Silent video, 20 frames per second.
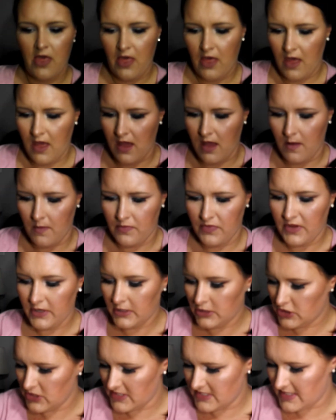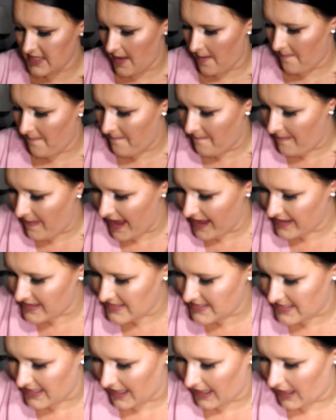They're just
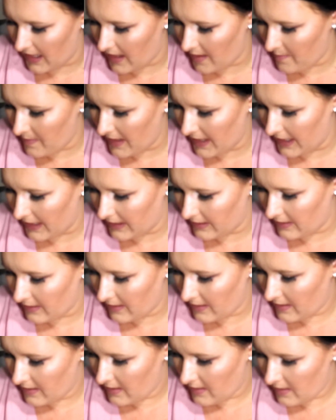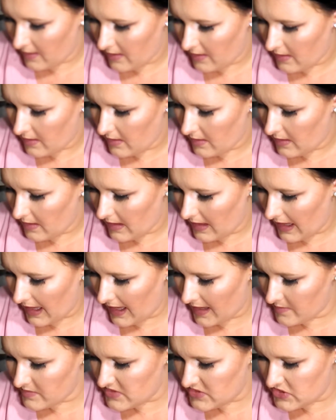amazing. I mean,
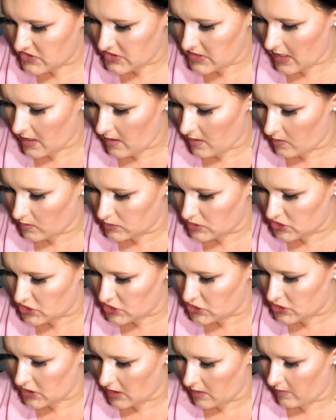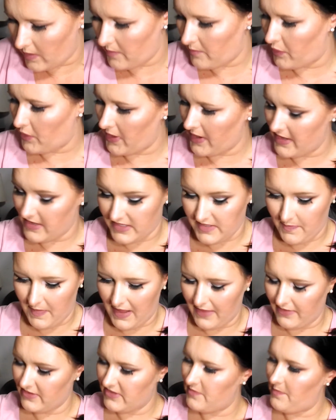I'm so impressed
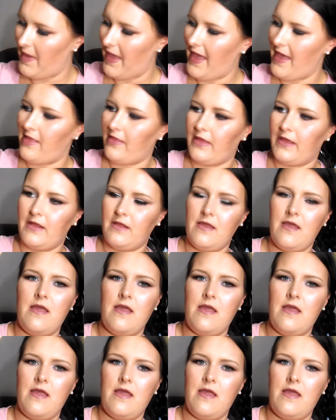by this palette.